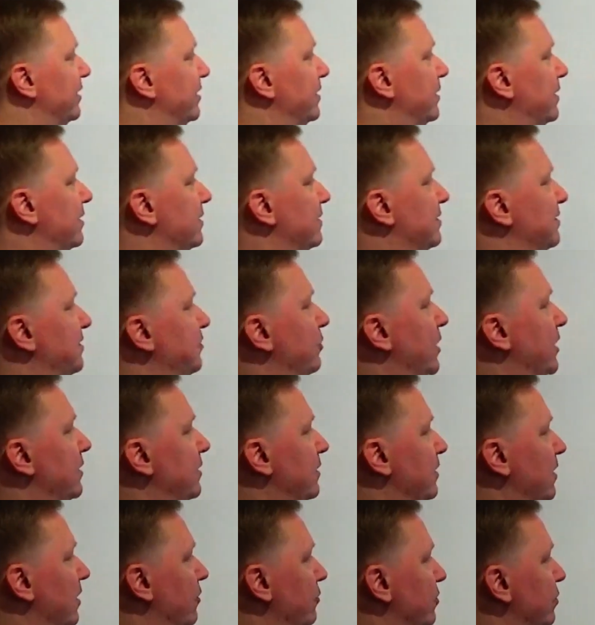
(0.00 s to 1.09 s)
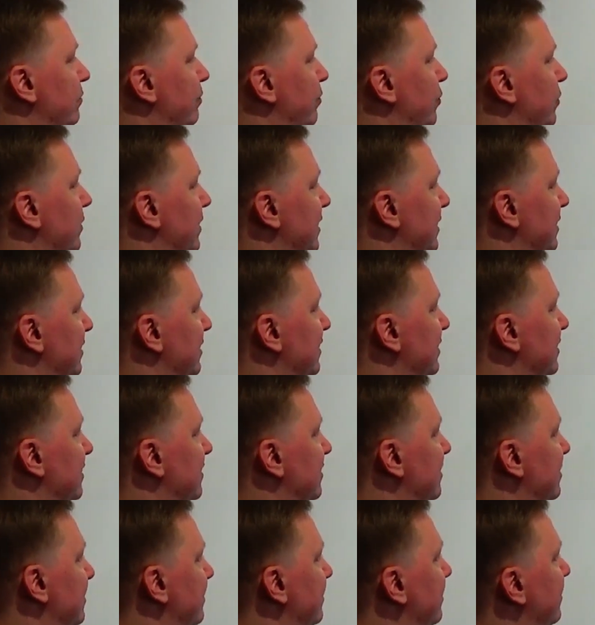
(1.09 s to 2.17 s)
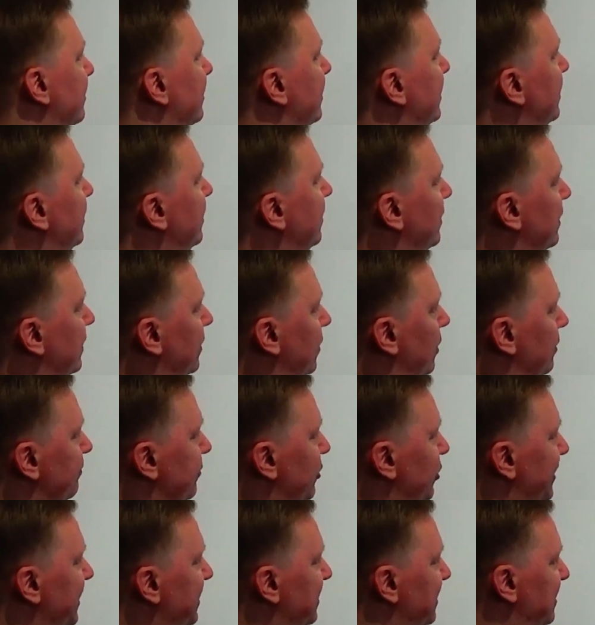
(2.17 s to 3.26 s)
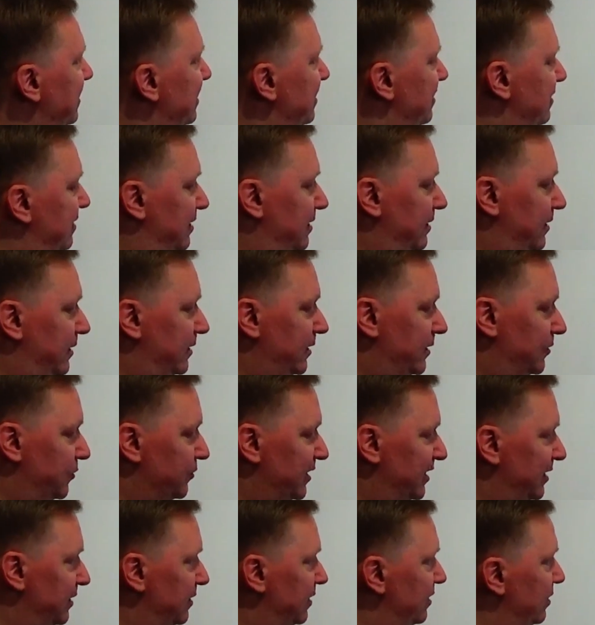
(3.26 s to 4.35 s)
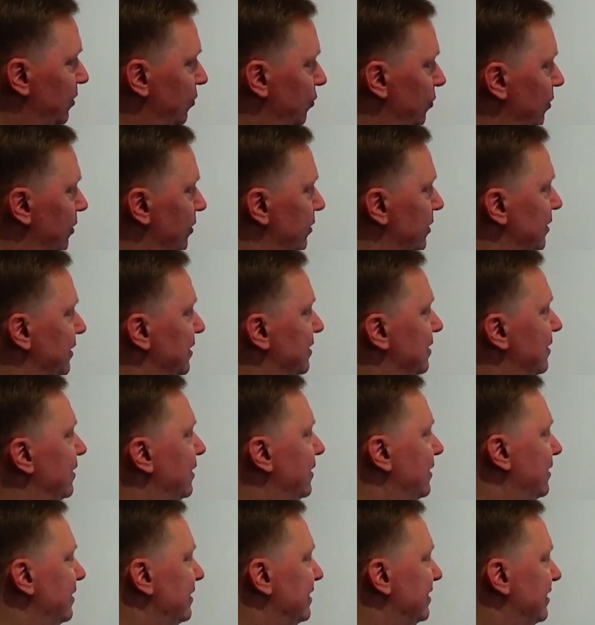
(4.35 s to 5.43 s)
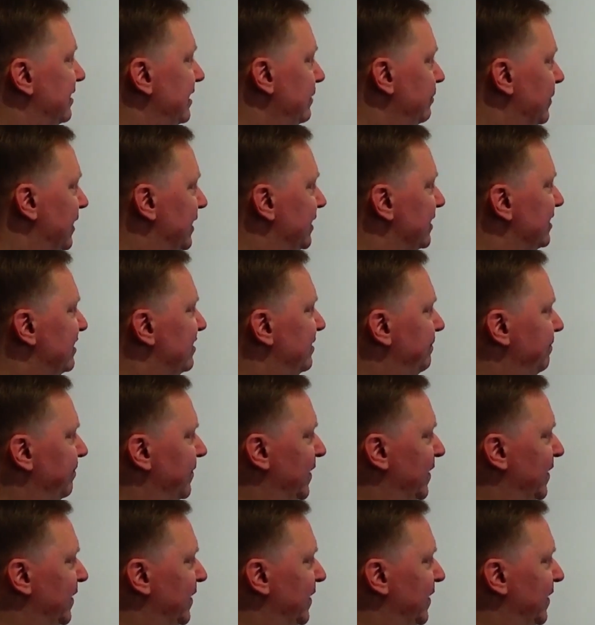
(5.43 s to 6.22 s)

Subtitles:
that you are allowed to put in these objects using so-called schemas.